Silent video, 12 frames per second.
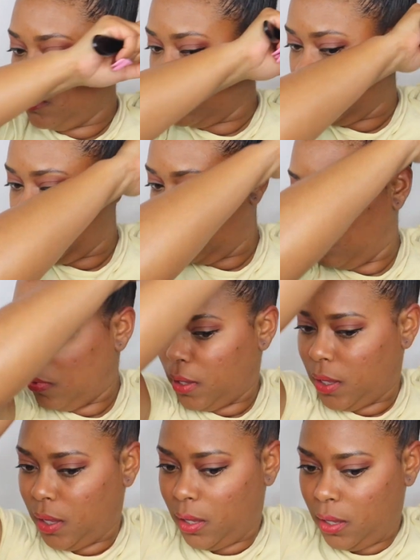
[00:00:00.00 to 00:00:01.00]
so that
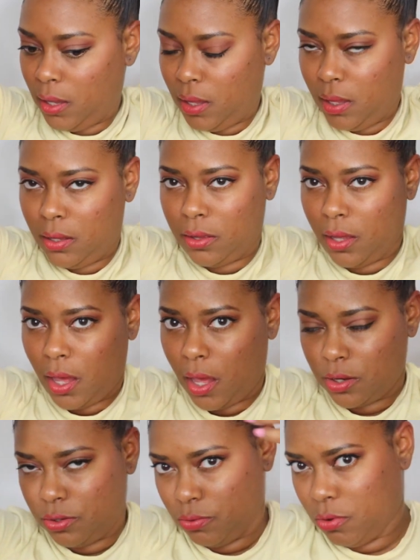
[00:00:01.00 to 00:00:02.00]
way the
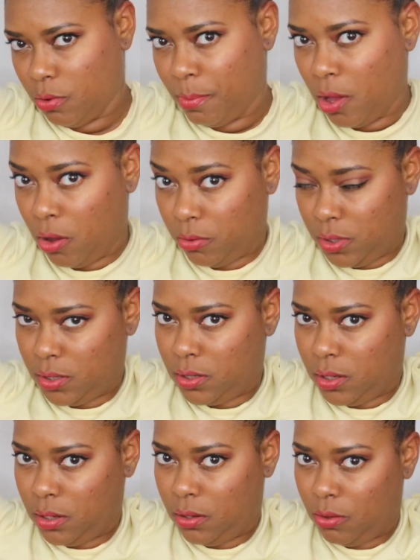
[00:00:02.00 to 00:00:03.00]
actual
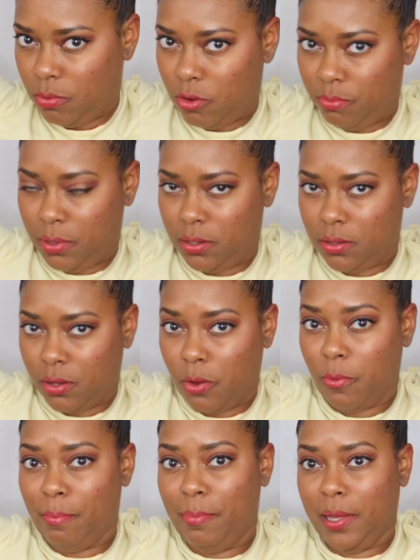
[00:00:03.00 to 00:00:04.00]
ponytail won't be
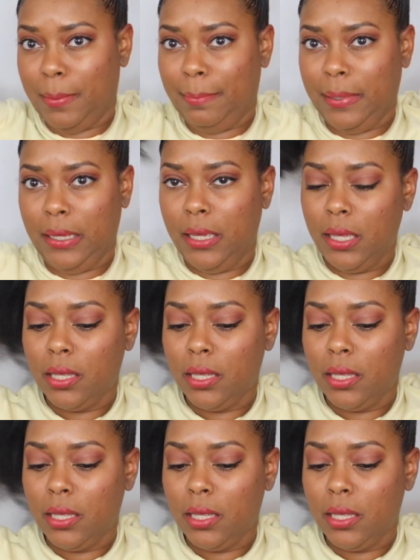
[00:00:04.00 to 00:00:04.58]
so bumpy.